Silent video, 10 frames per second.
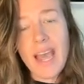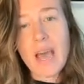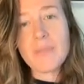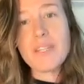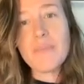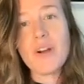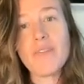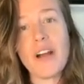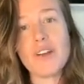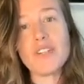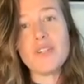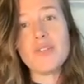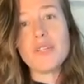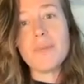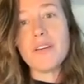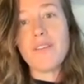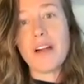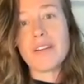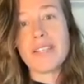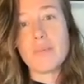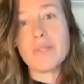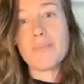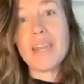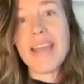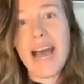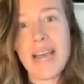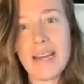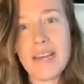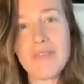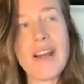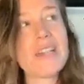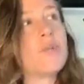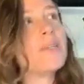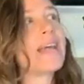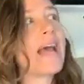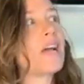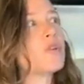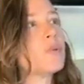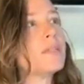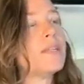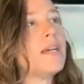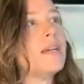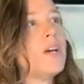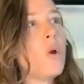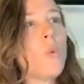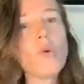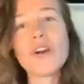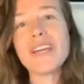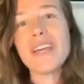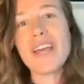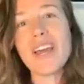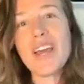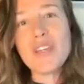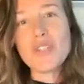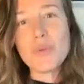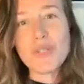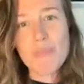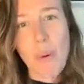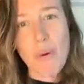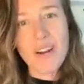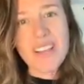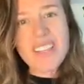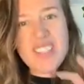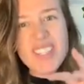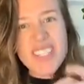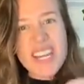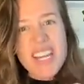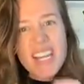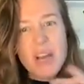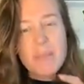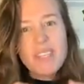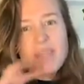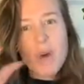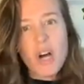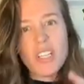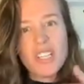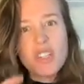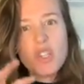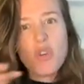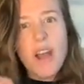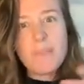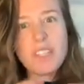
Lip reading: Epstein-Barr virus used to be a virus that was benign. In fact, it was actually working to support us and just eating up the small little scraps